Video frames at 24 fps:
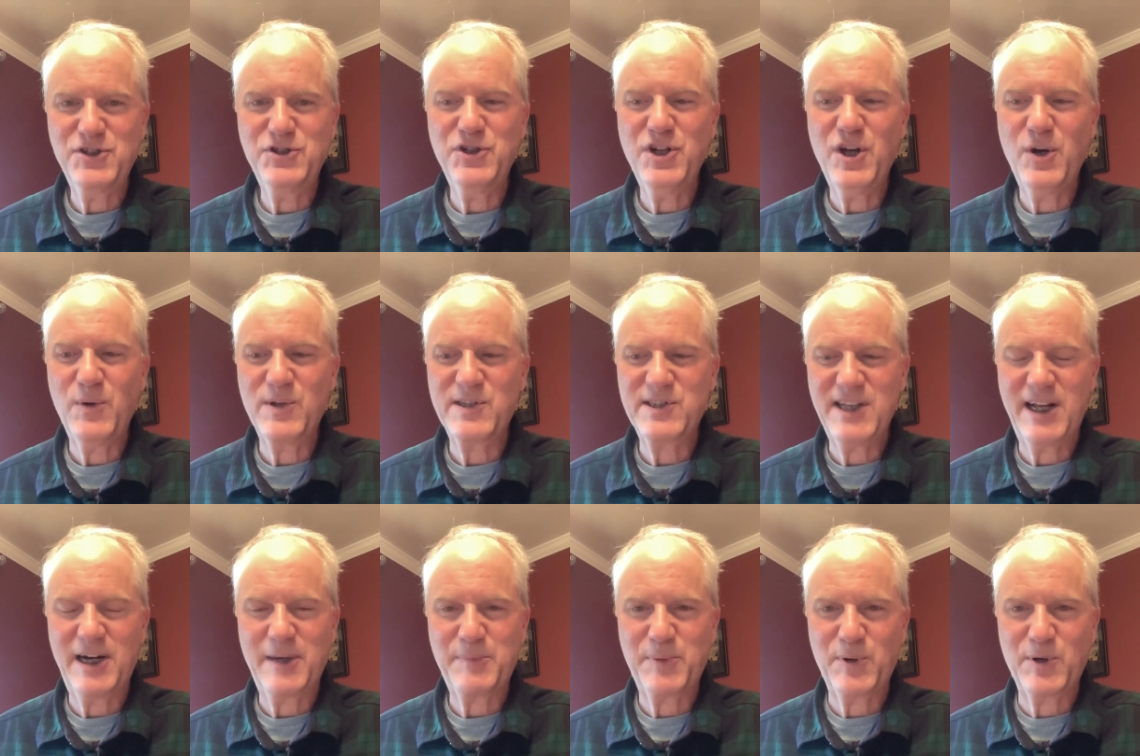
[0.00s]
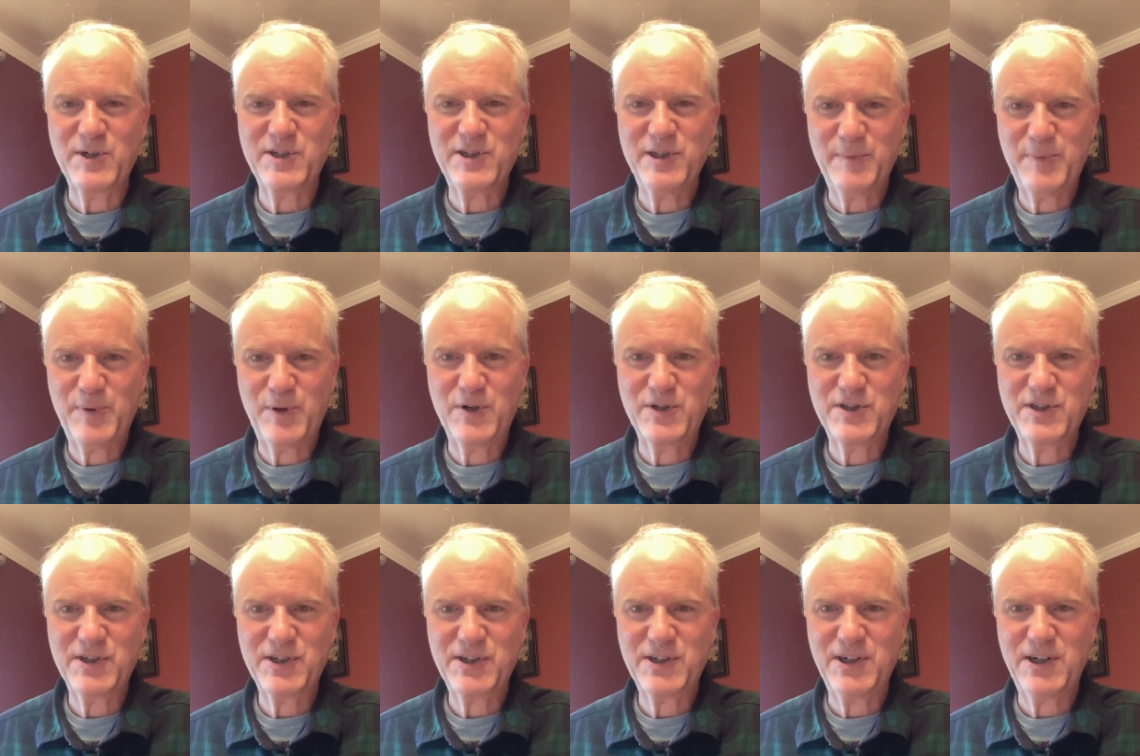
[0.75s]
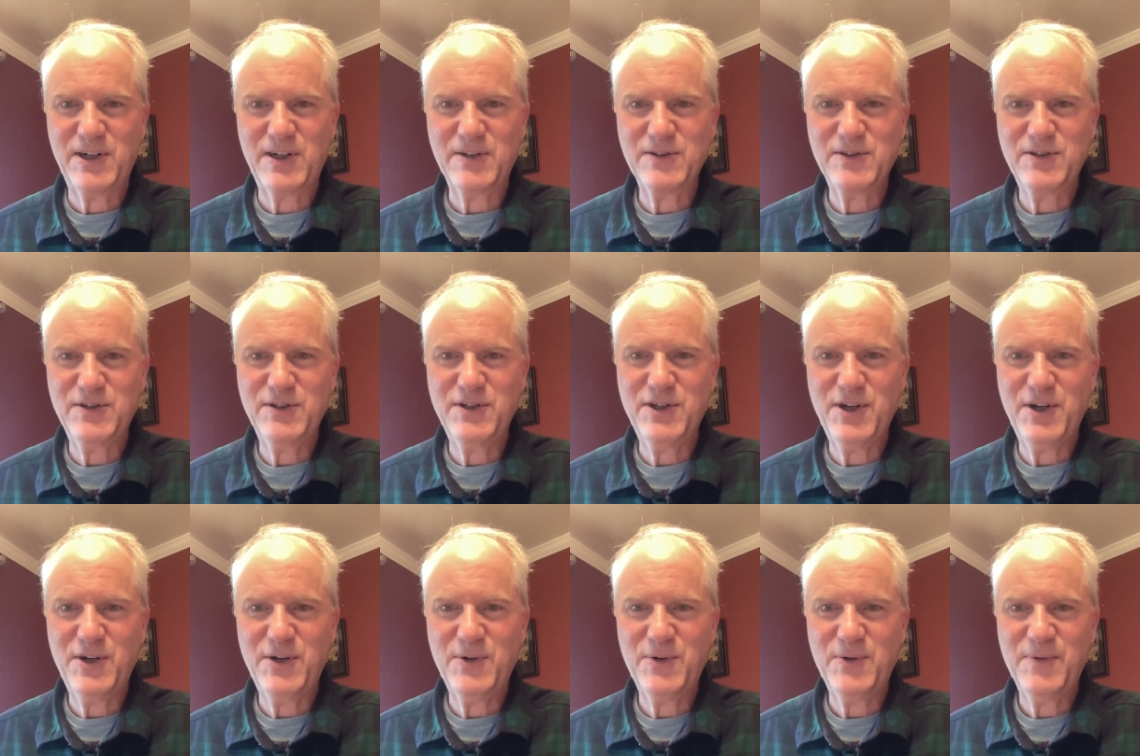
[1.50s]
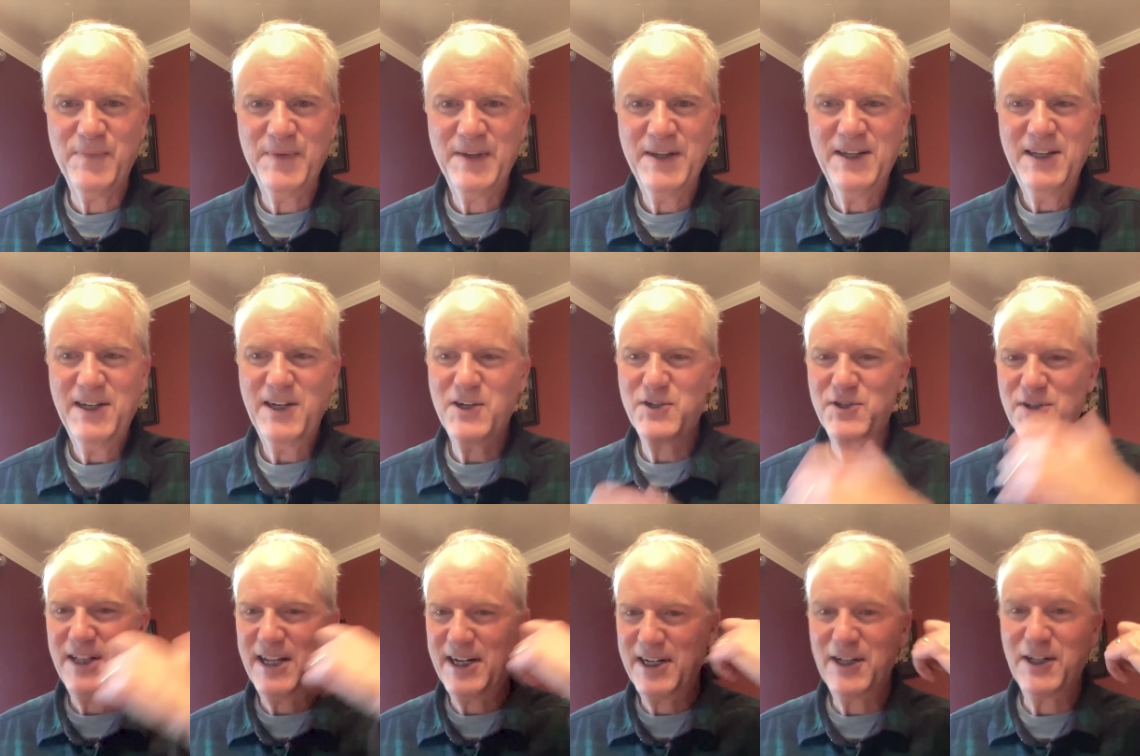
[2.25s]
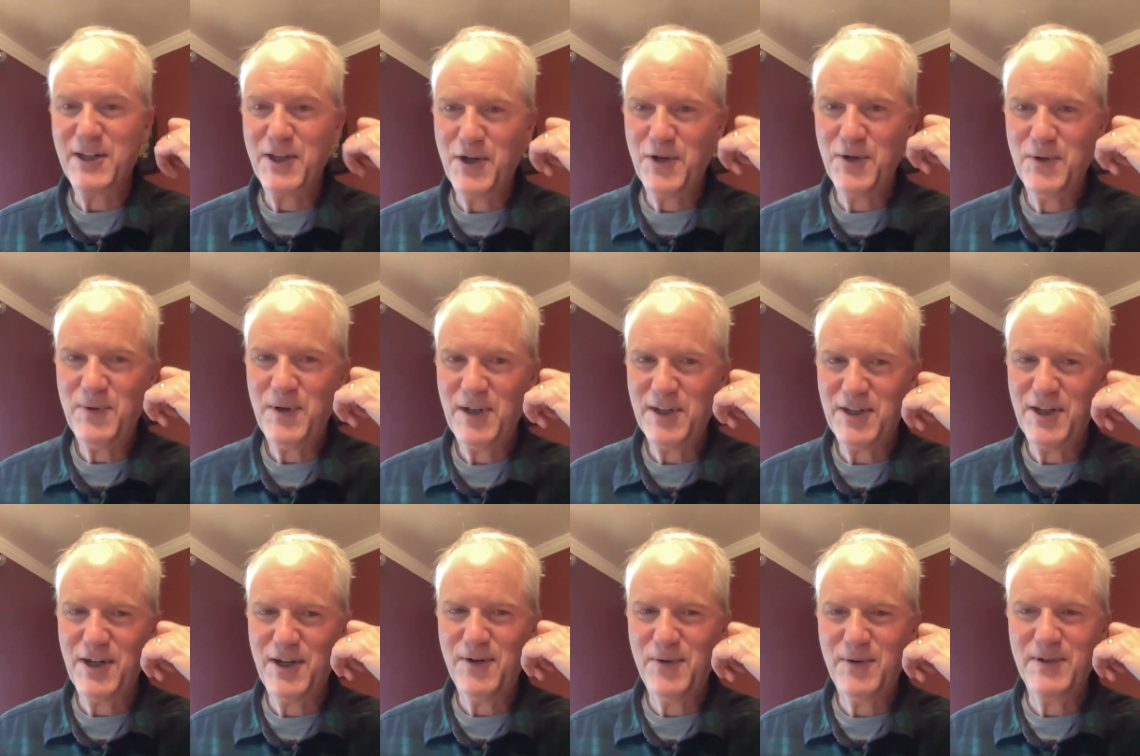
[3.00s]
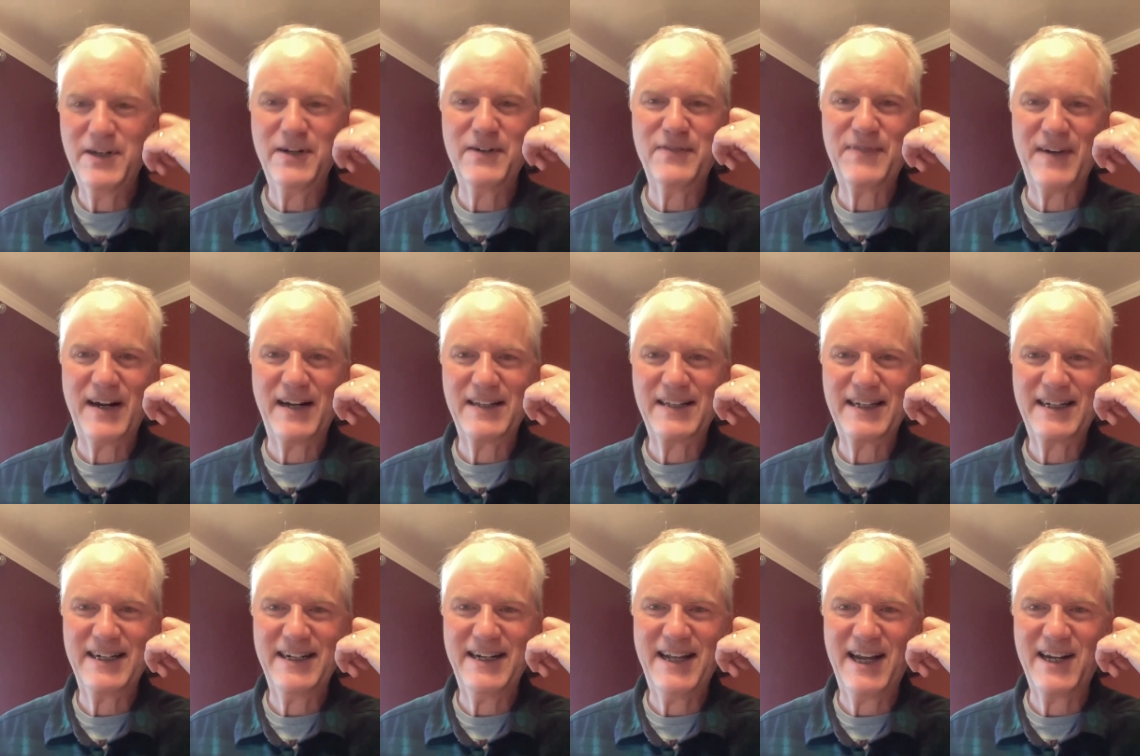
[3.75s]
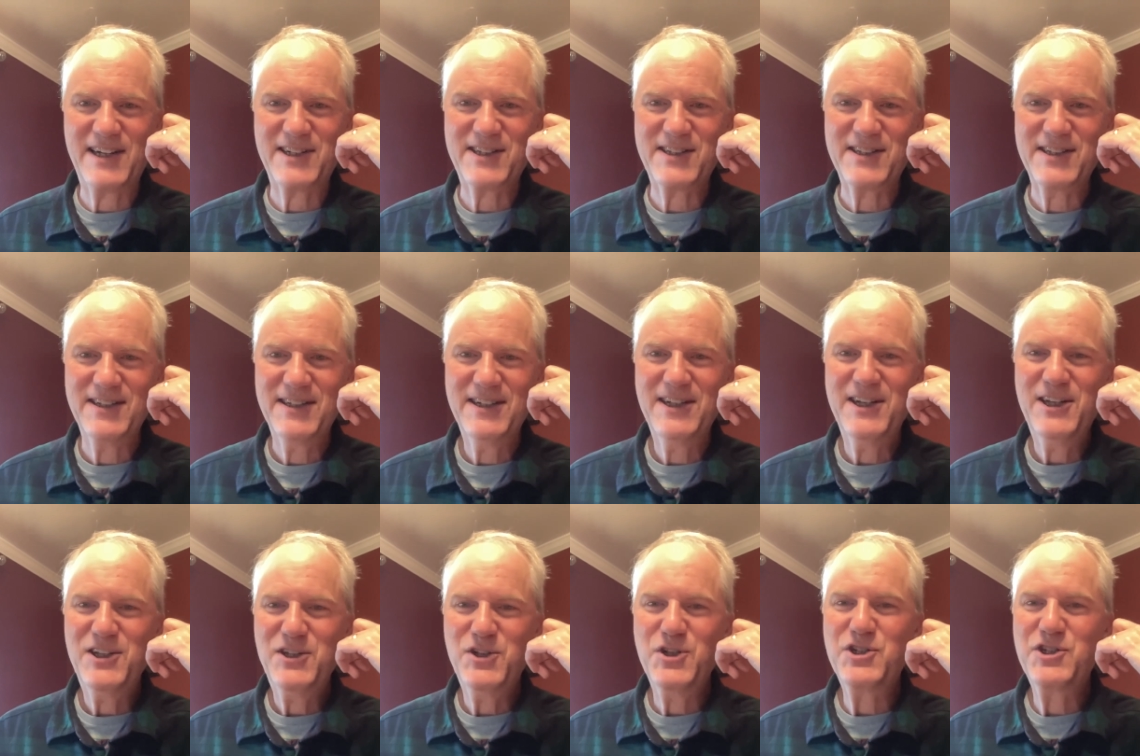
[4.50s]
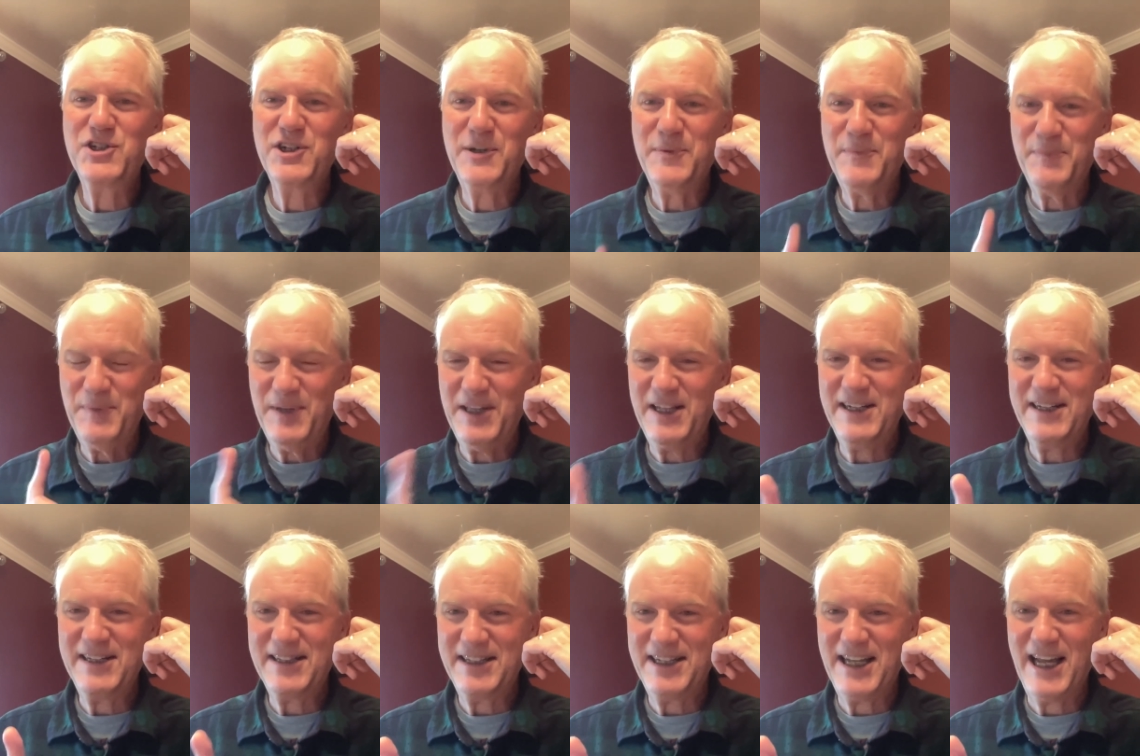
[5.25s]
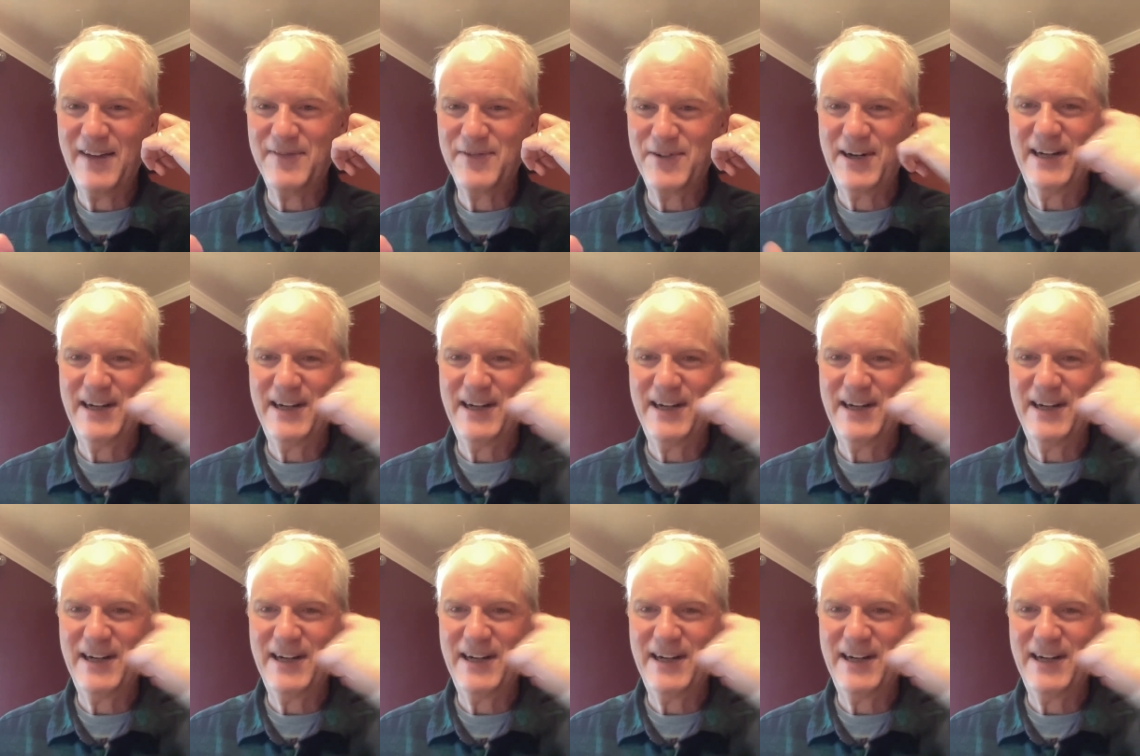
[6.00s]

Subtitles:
You know, it's not a person to person call, you know, because you're like, hello, hello, and it finally connects. You should immediately have your